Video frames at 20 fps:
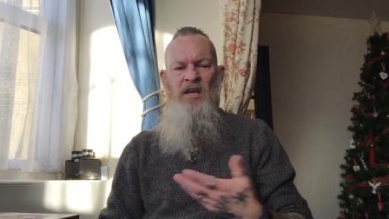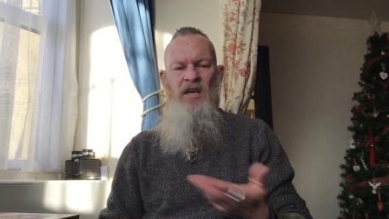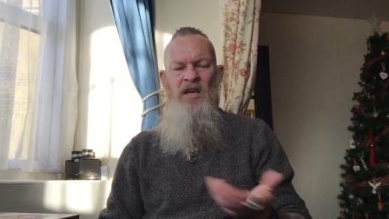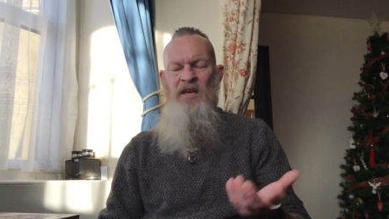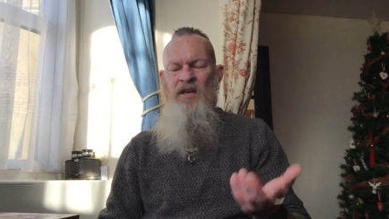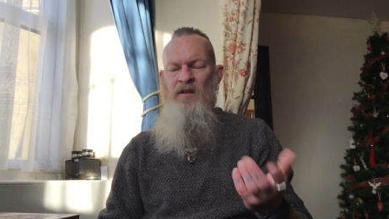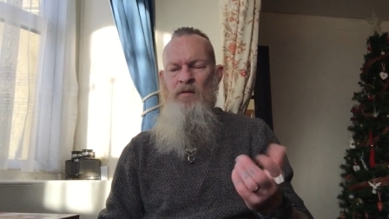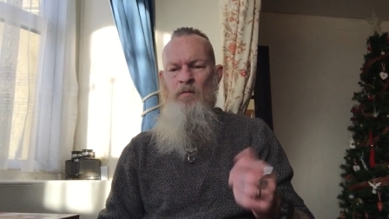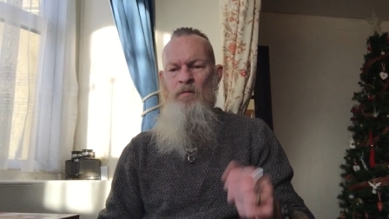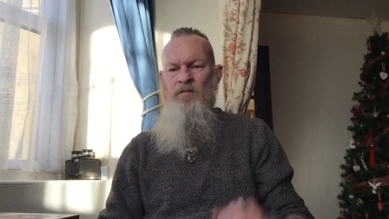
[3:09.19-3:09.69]

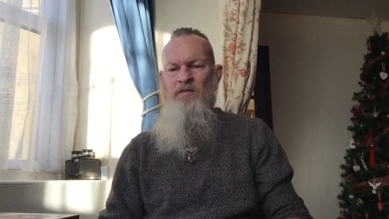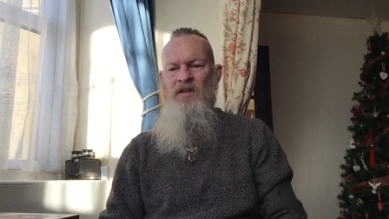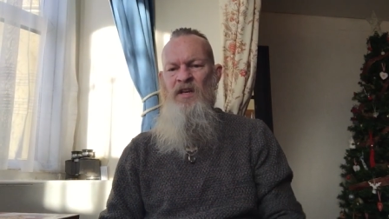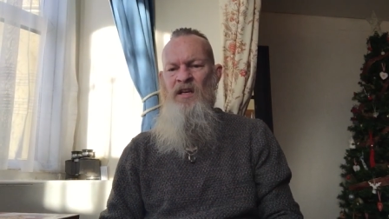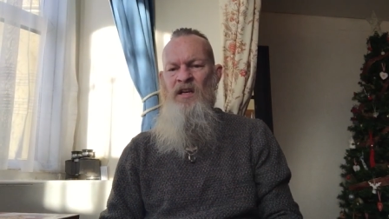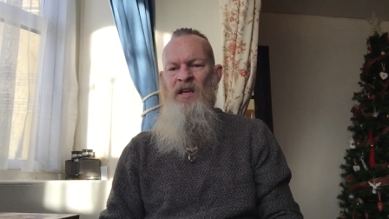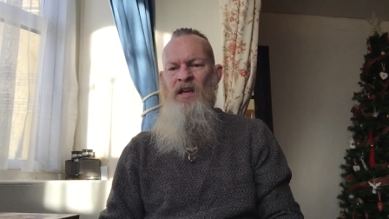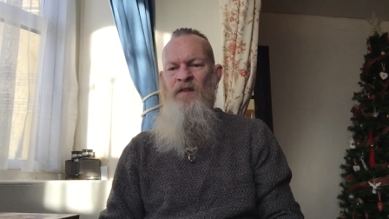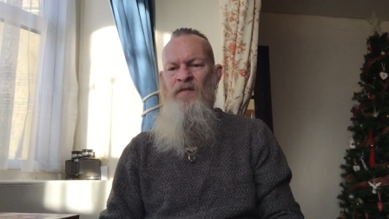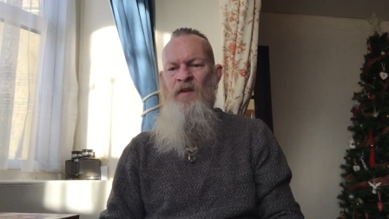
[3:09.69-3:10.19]
It
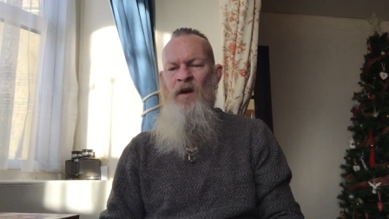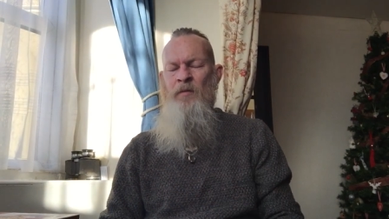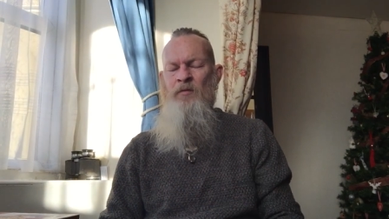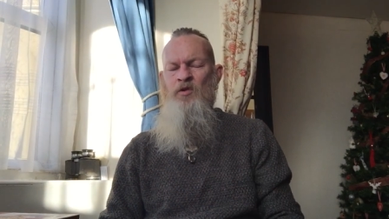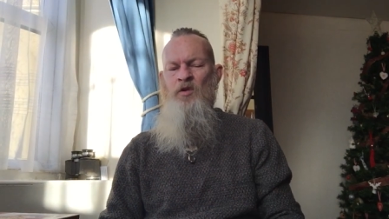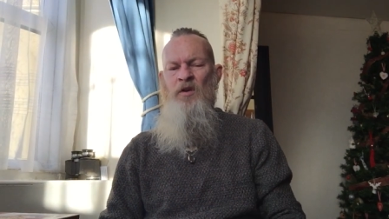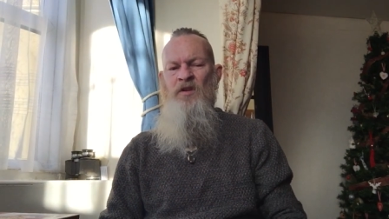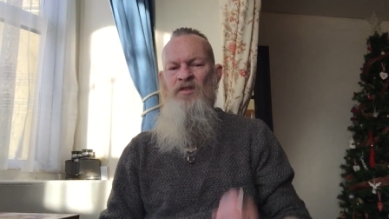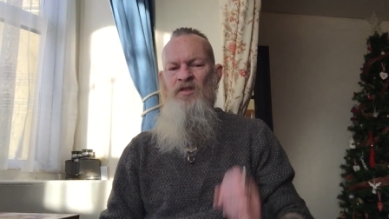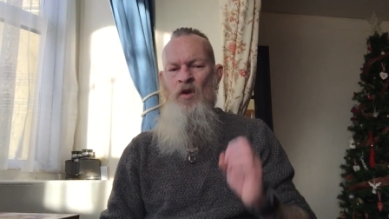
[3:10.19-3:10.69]
didn't live up
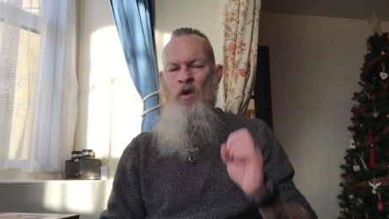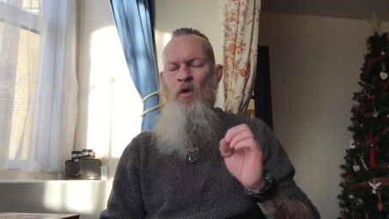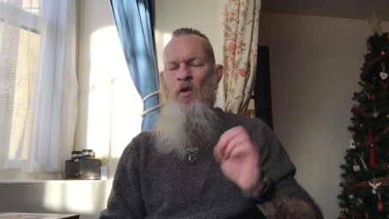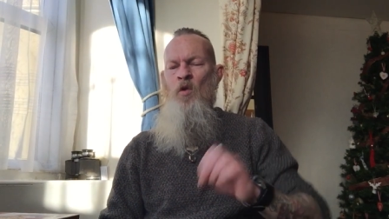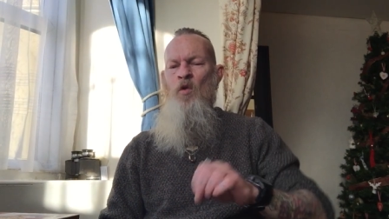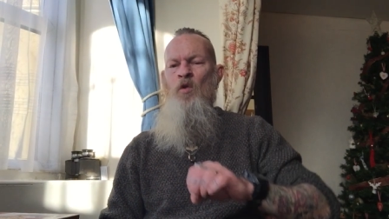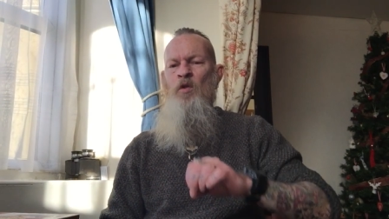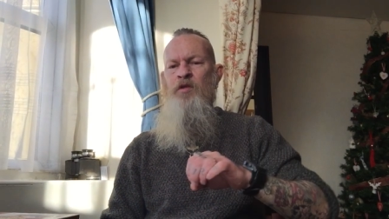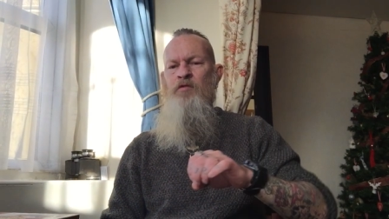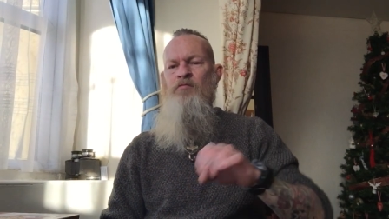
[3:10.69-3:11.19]
to it. So
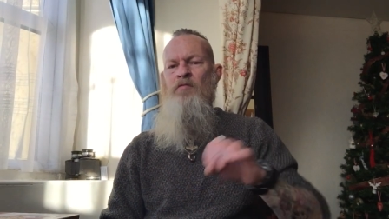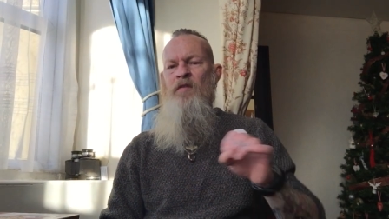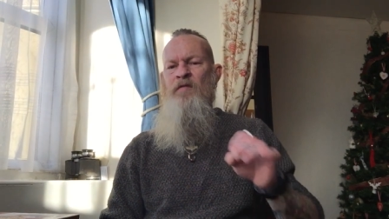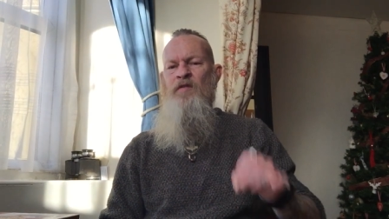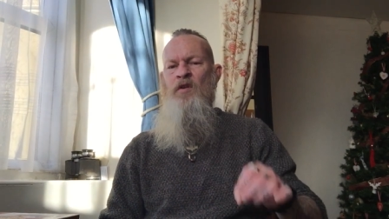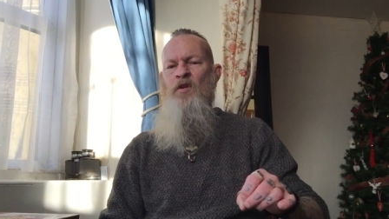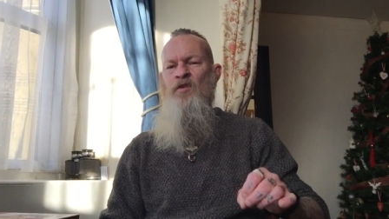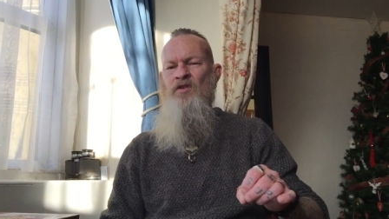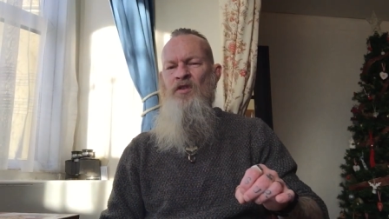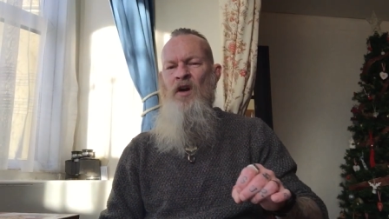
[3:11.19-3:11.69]
all of the
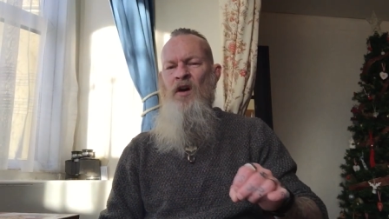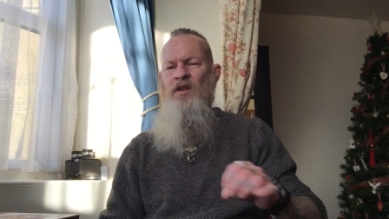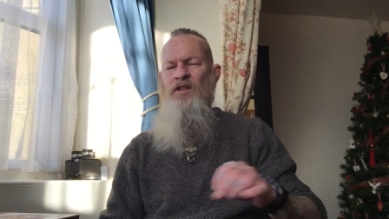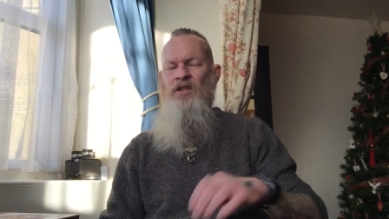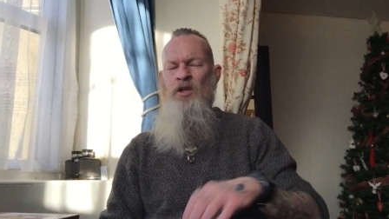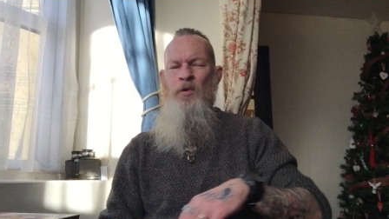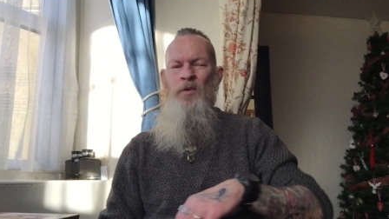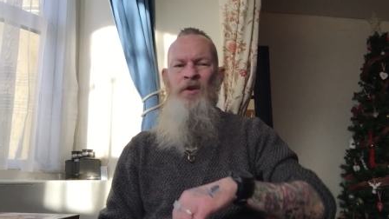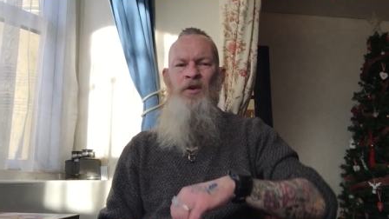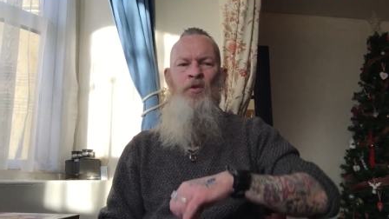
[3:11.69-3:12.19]
reviews that I
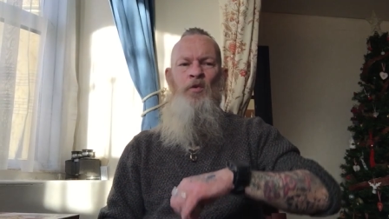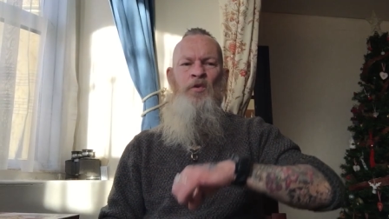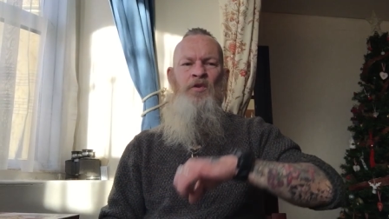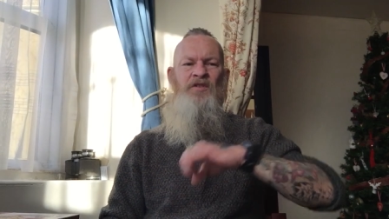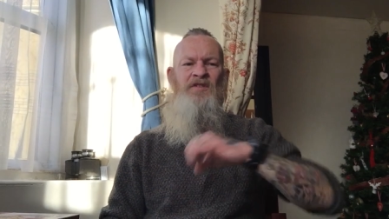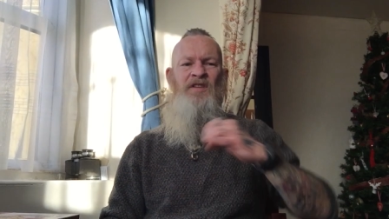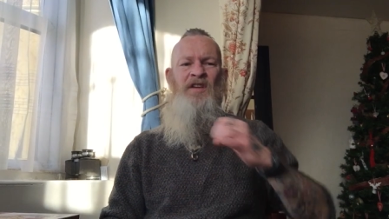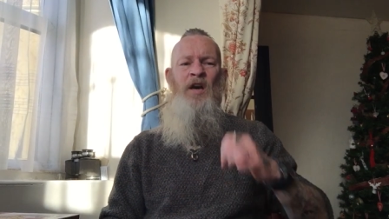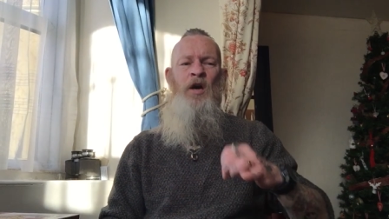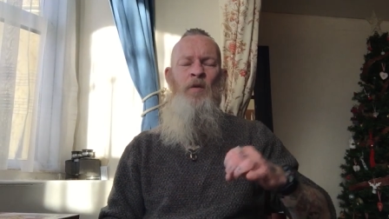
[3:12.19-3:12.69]
do in
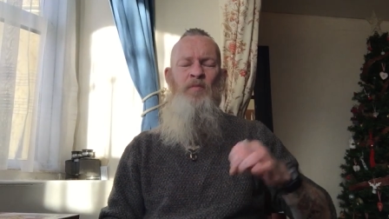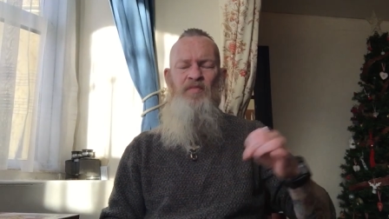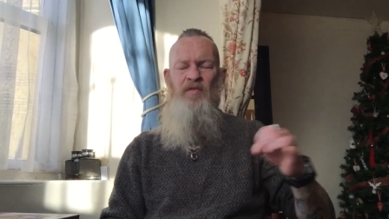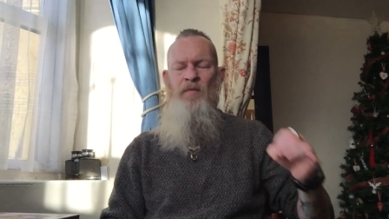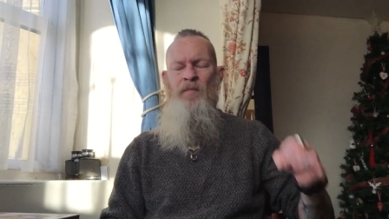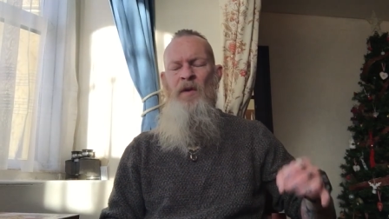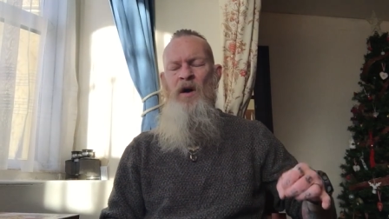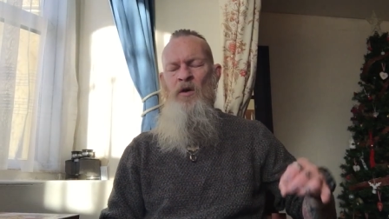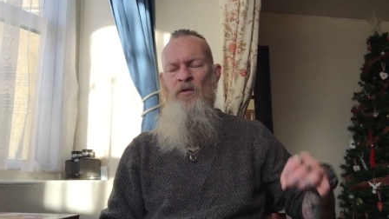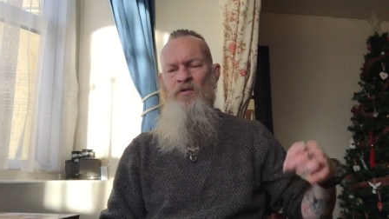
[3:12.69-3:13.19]
order to help
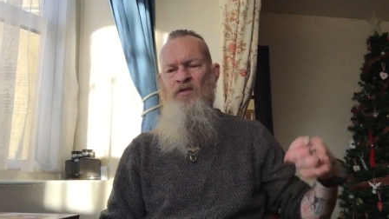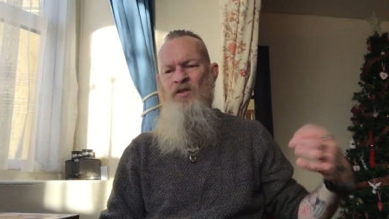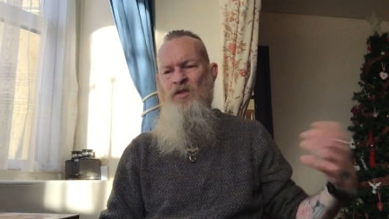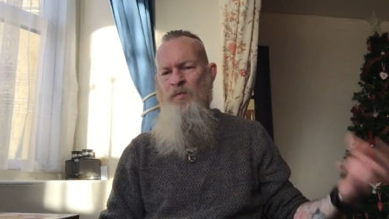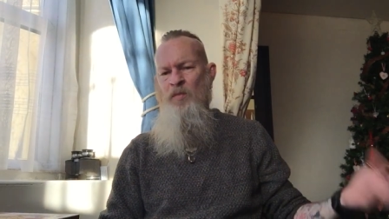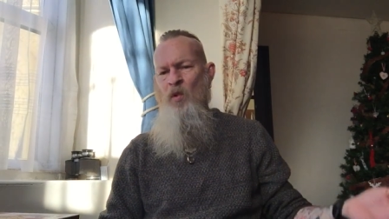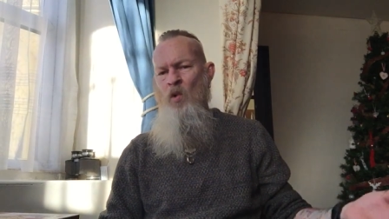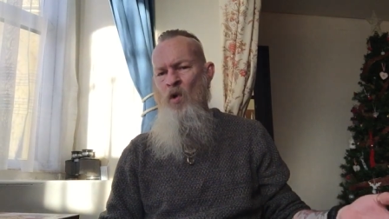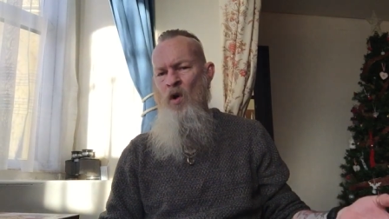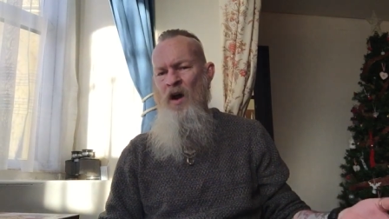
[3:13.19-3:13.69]
promote and
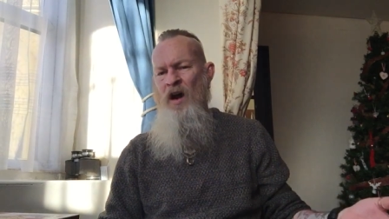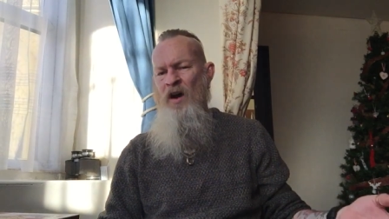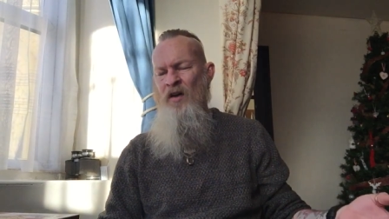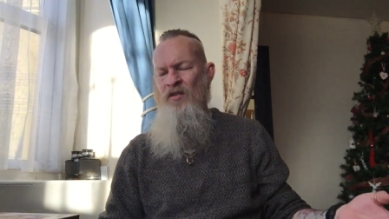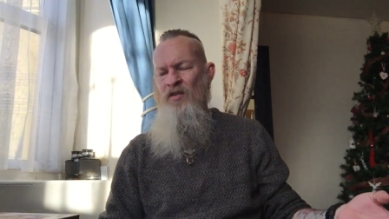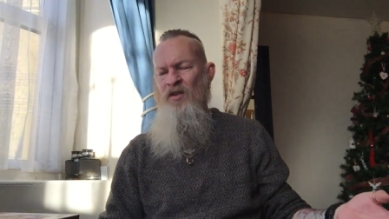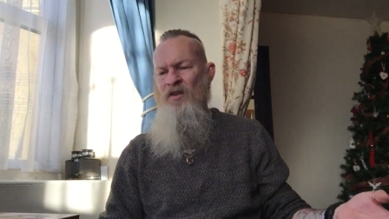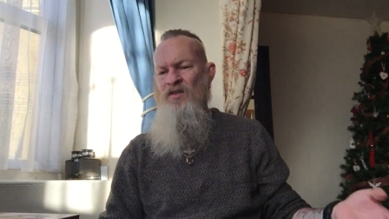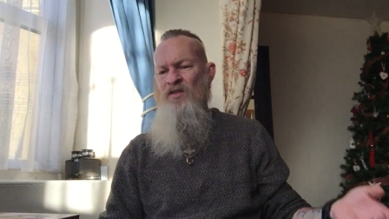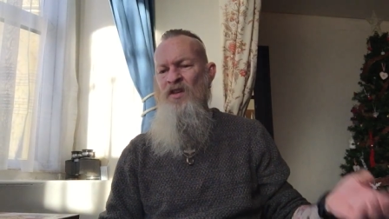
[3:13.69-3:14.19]
support
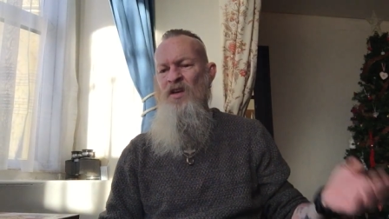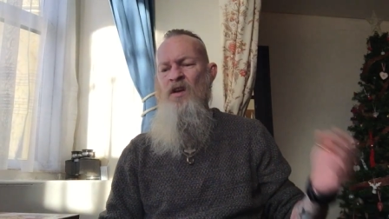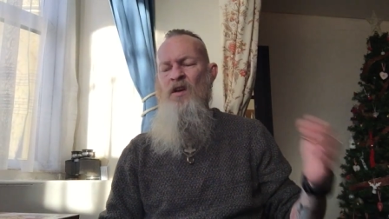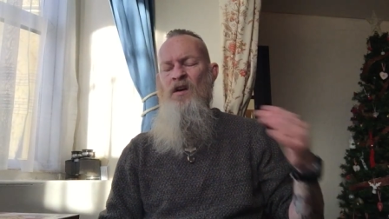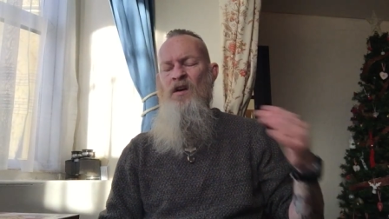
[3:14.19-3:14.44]
others